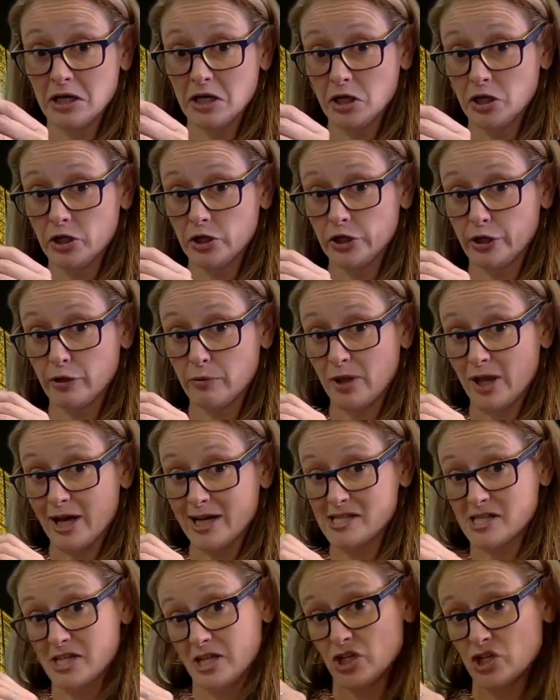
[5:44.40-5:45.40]
clear
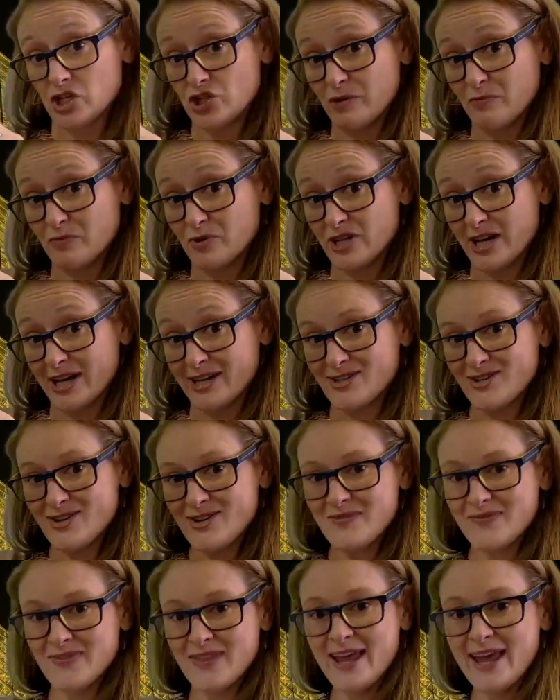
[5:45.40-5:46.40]
plastic sheet protector.
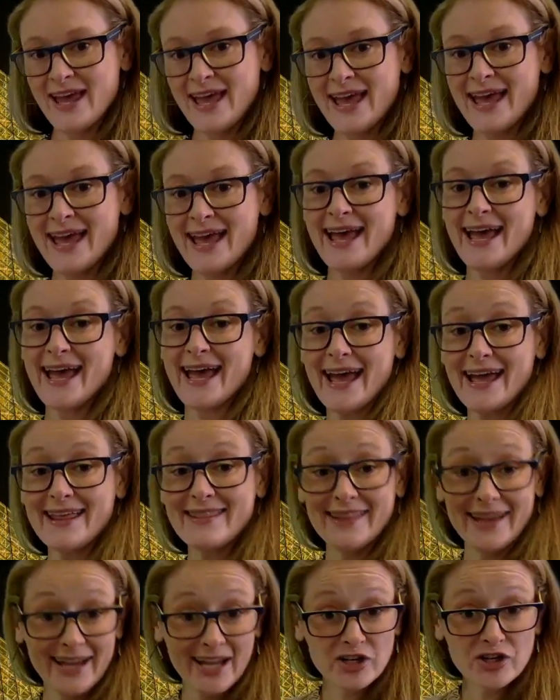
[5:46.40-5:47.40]
And
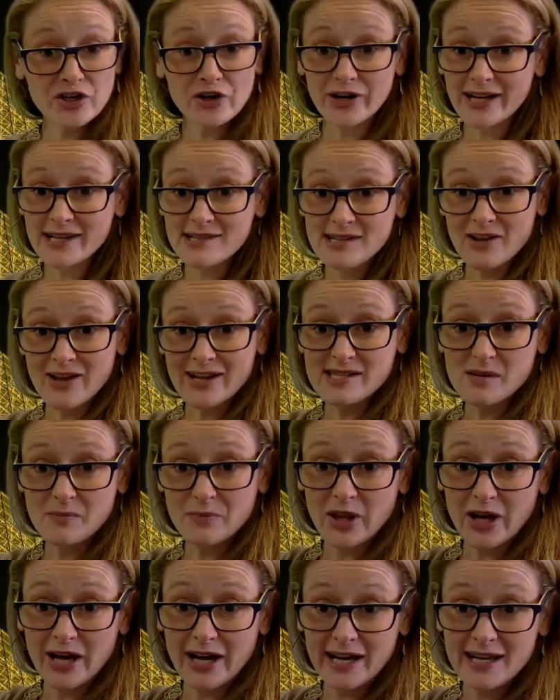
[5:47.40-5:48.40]
then your next class
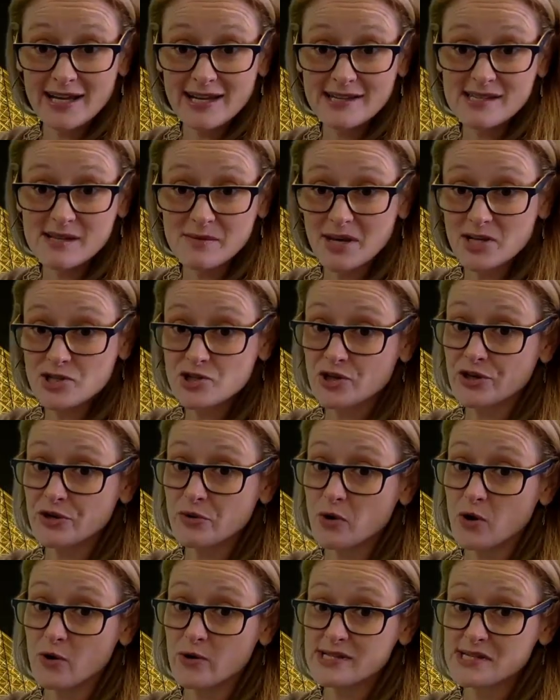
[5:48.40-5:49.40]
supply is to make sure you
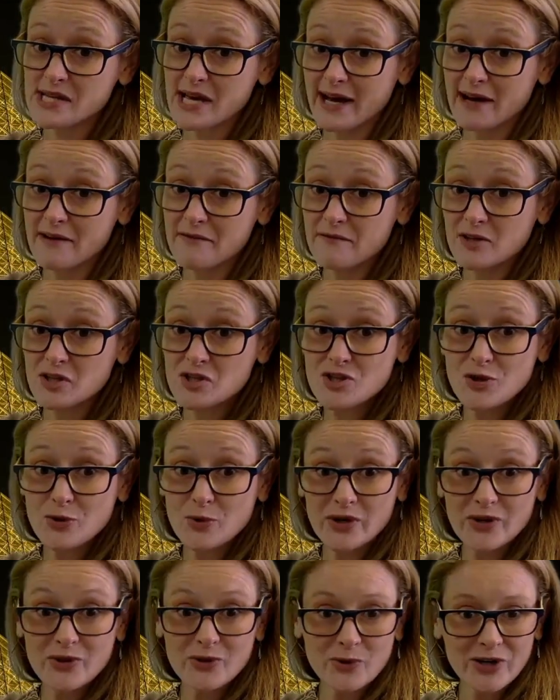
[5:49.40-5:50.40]
always have 2 or
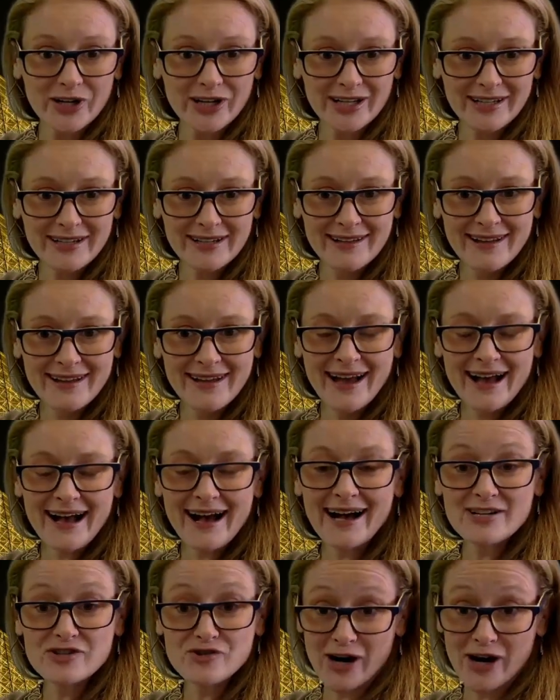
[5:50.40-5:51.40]
3
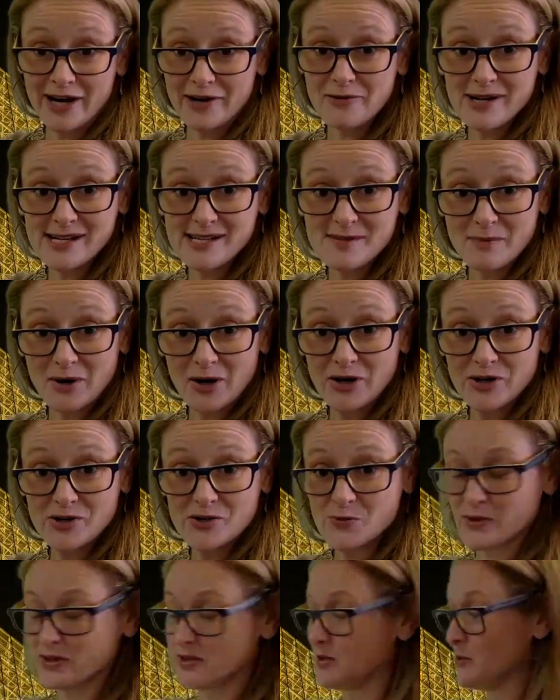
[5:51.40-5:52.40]
dry erase markers
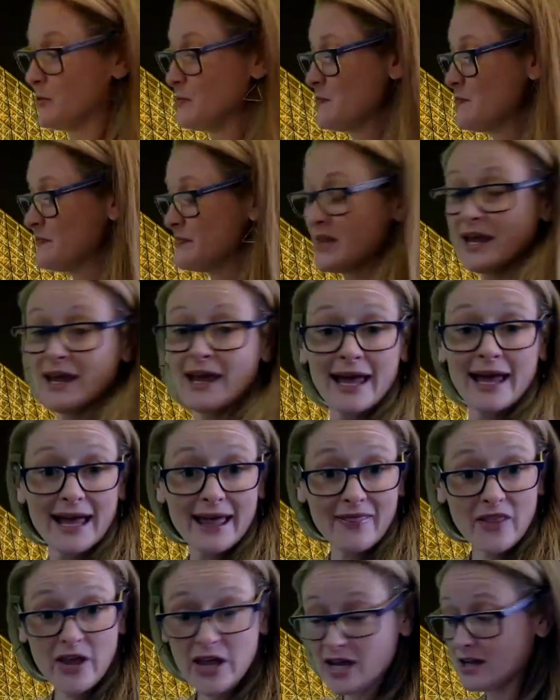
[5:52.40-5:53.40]
with you. And
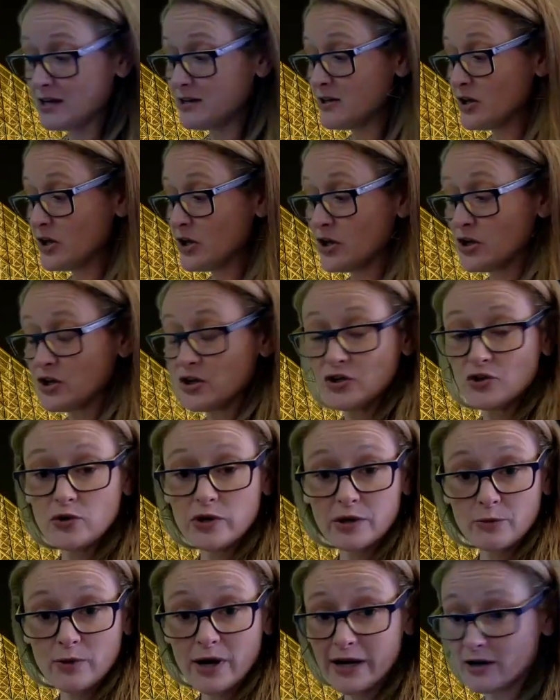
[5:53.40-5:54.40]
then you can
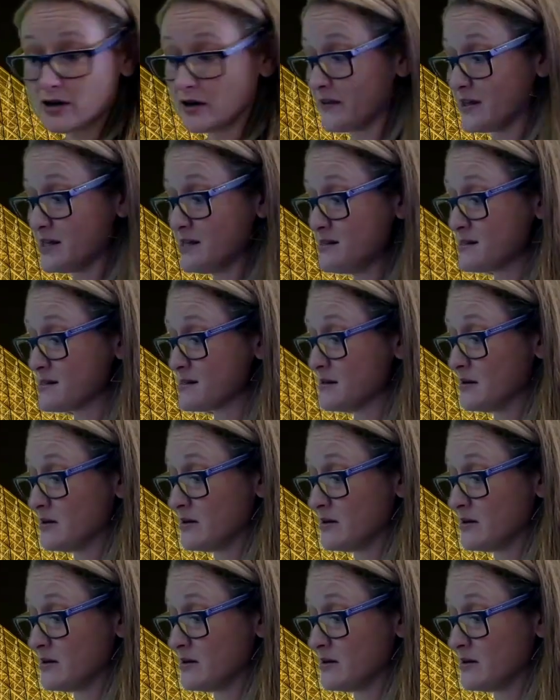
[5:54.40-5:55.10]
write on this